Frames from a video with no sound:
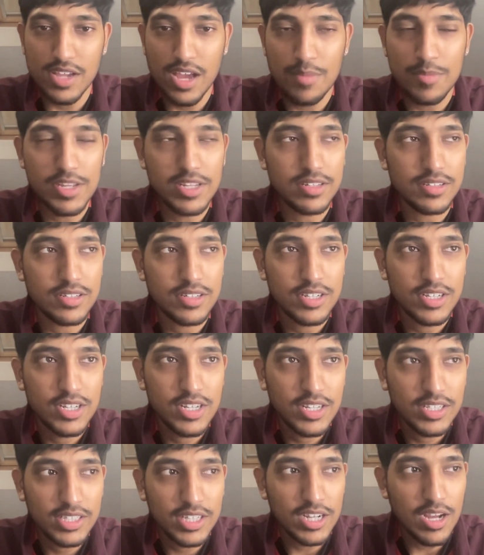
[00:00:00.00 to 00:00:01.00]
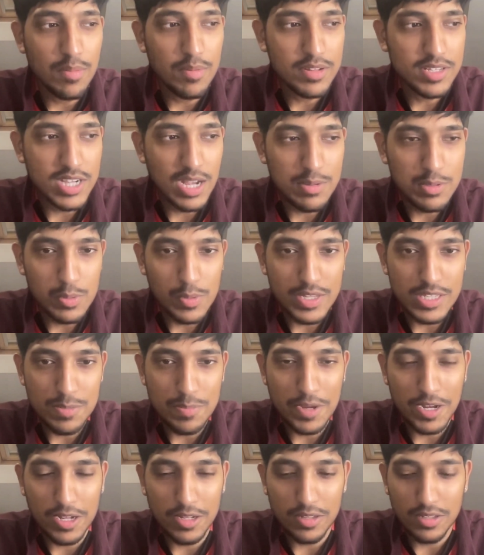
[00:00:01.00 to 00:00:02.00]
I mean, the couple of times he went to
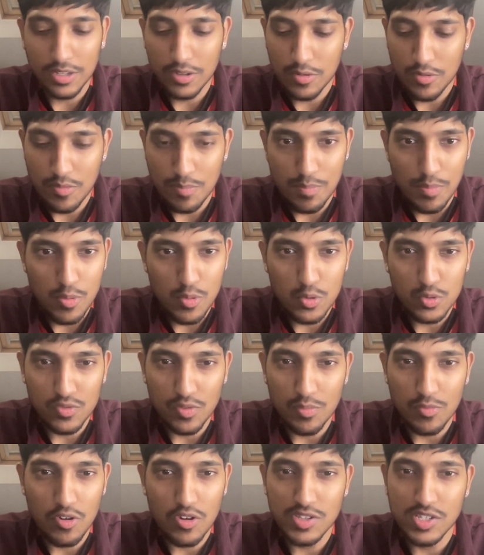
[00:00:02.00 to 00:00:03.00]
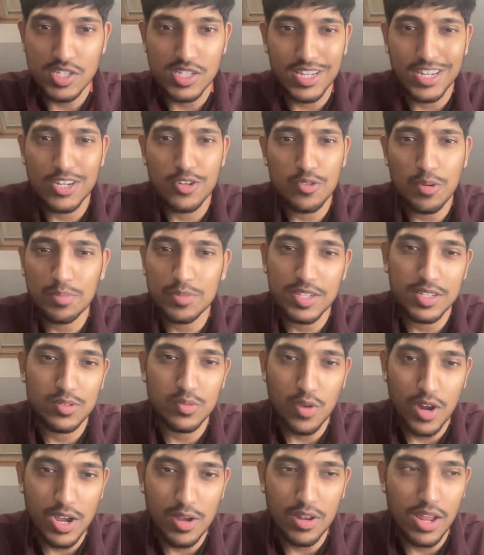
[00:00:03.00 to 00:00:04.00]
pick balls from crosses and he dropped it
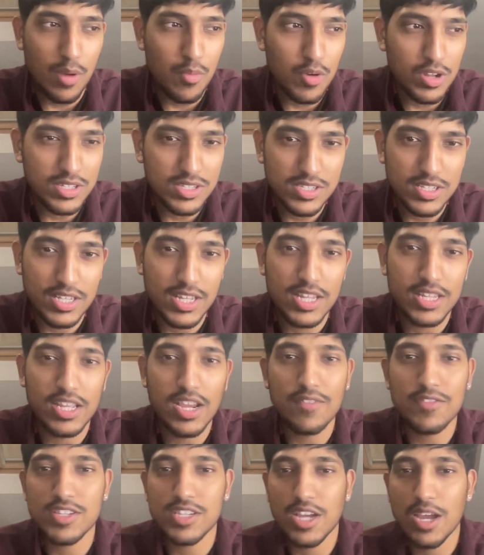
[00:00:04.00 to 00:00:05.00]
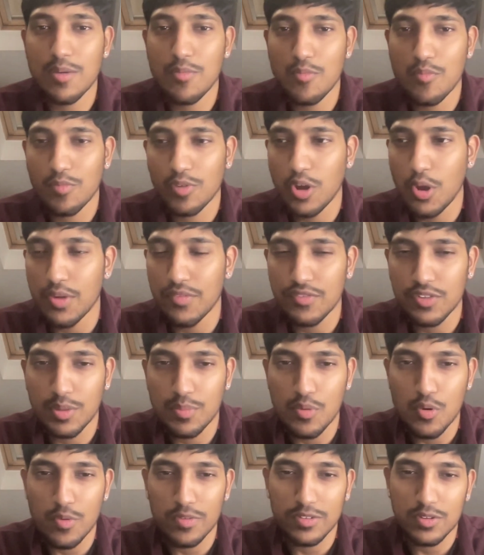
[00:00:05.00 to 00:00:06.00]
once, and then the other time going for the
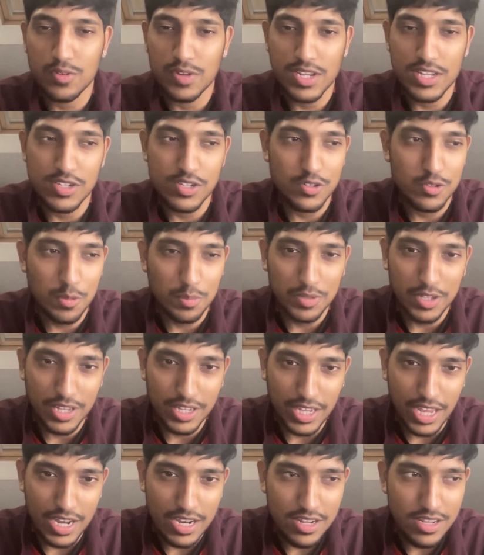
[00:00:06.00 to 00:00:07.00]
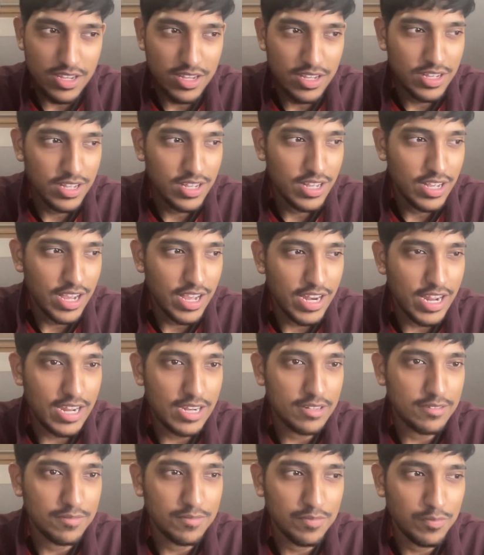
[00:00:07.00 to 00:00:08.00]
ball with Nunes, he dropped it again, and
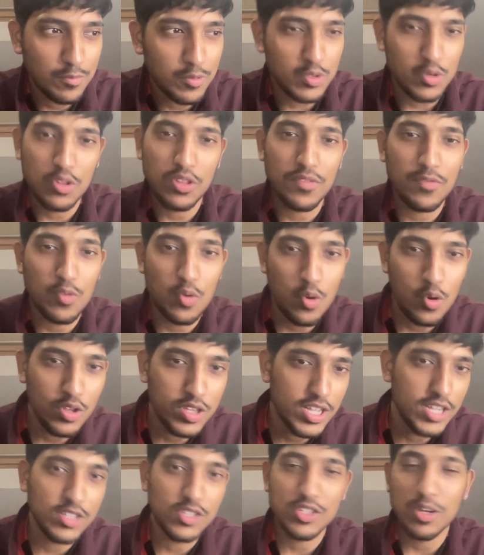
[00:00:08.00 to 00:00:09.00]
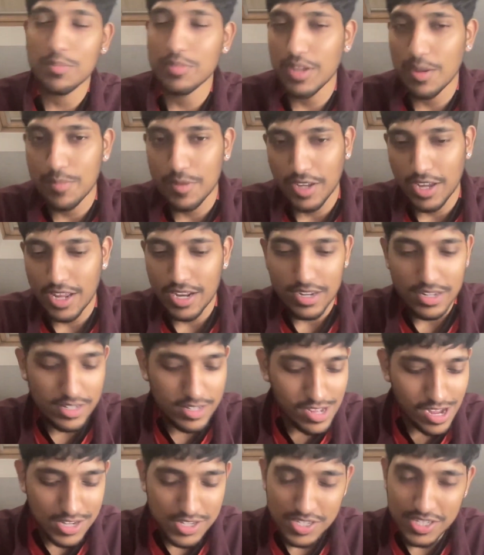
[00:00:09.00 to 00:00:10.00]
then was on the floor and then jumped up again. And
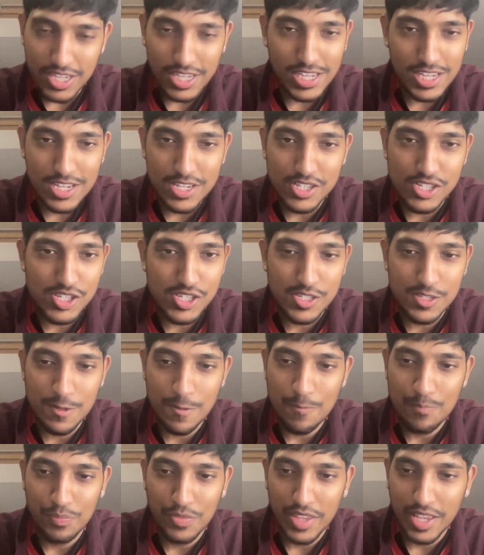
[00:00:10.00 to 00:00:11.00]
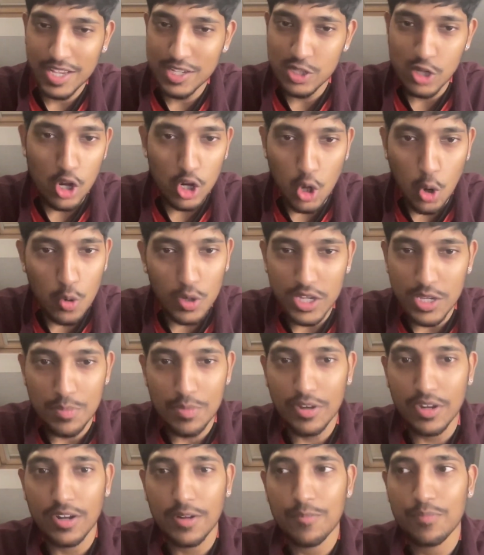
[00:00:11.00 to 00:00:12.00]
I just think he's not a
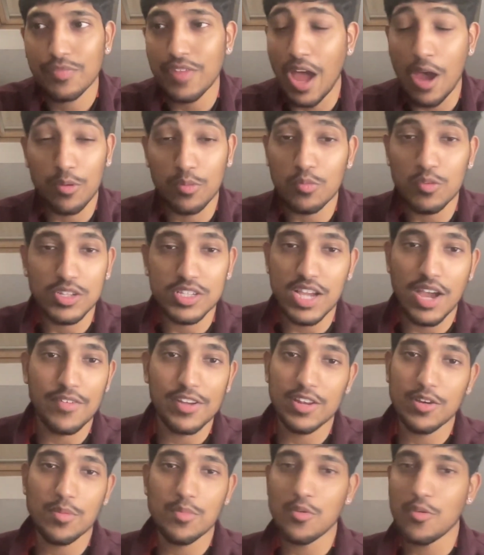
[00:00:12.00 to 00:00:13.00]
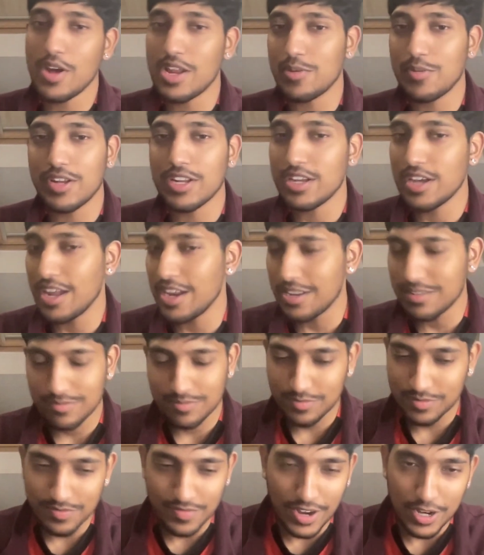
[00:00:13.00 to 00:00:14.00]
goalkeeper that I would want to have at Liverpool anyway. And
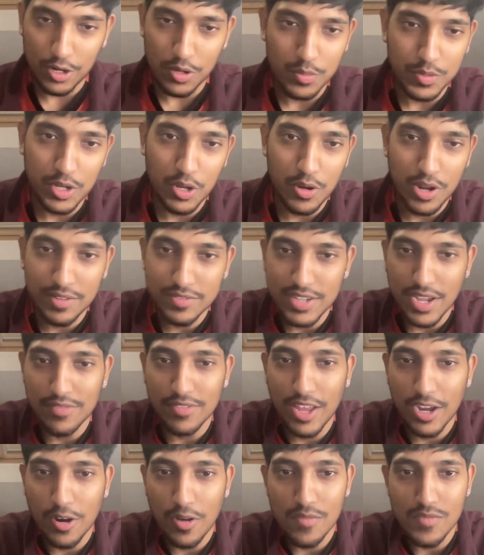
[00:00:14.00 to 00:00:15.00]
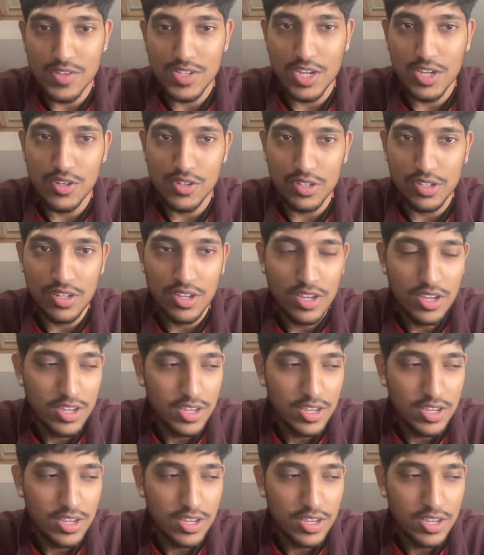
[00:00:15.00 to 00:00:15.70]
thank God we don't have to have that conversation.